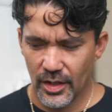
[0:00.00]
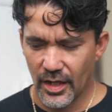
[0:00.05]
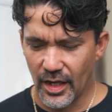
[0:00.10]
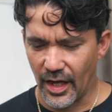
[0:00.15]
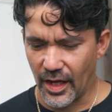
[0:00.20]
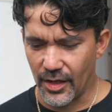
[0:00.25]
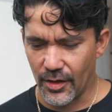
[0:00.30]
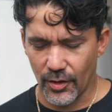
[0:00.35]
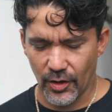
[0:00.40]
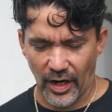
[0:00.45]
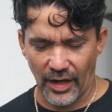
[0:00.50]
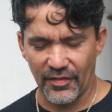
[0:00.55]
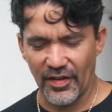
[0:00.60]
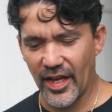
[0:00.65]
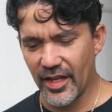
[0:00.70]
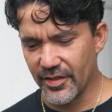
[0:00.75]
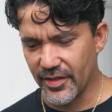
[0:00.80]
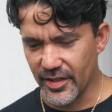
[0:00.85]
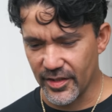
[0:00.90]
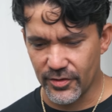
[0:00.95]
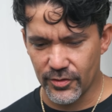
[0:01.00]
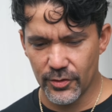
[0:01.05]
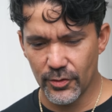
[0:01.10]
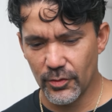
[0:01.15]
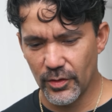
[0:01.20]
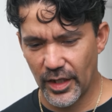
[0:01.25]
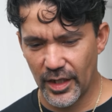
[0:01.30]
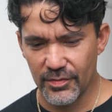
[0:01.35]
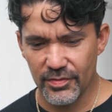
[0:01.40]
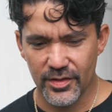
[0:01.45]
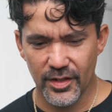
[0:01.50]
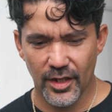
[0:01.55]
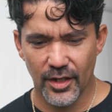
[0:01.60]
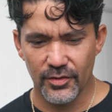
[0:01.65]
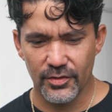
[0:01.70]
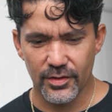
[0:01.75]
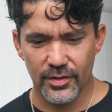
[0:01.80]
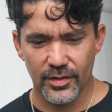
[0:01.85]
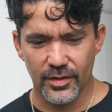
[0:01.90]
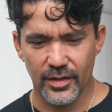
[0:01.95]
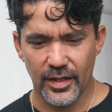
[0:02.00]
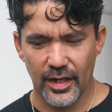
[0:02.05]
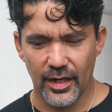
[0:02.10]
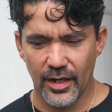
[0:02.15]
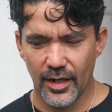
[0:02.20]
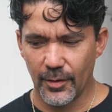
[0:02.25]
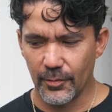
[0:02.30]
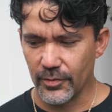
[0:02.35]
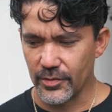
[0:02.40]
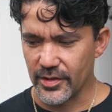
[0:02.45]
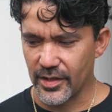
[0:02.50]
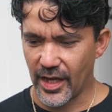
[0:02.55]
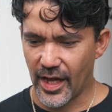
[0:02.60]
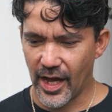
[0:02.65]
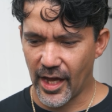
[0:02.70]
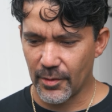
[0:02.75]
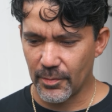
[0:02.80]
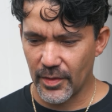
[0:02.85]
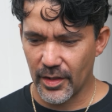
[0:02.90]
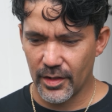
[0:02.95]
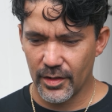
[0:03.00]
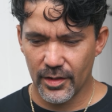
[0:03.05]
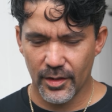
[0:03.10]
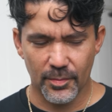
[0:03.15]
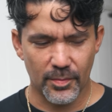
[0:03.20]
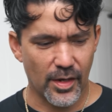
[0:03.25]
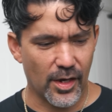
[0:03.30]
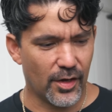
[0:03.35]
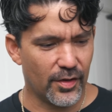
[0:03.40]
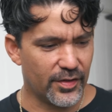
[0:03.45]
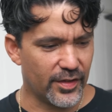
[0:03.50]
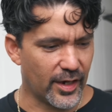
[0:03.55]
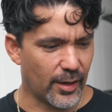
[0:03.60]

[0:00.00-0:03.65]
I've had these two lifestyles that I was adamant about,